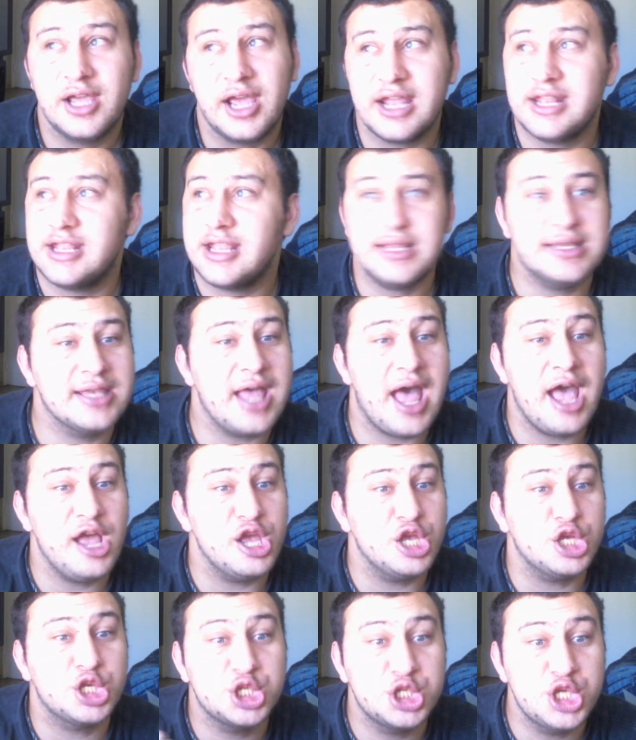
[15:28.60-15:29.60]
and this
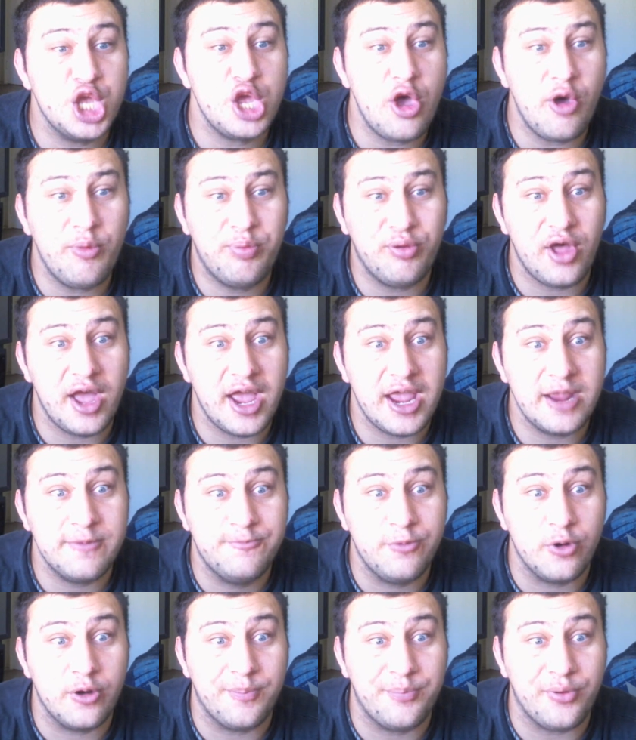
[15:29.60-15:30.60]
guy is still playing
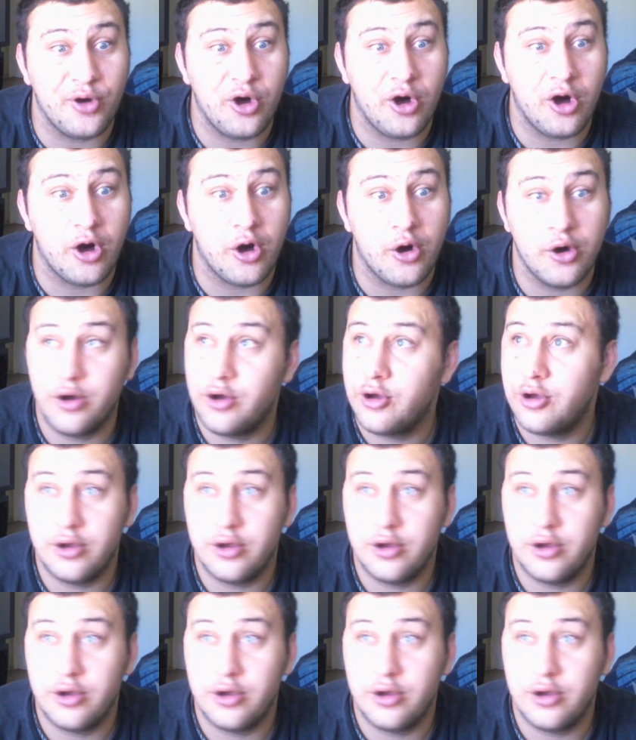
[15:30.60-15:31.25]
football.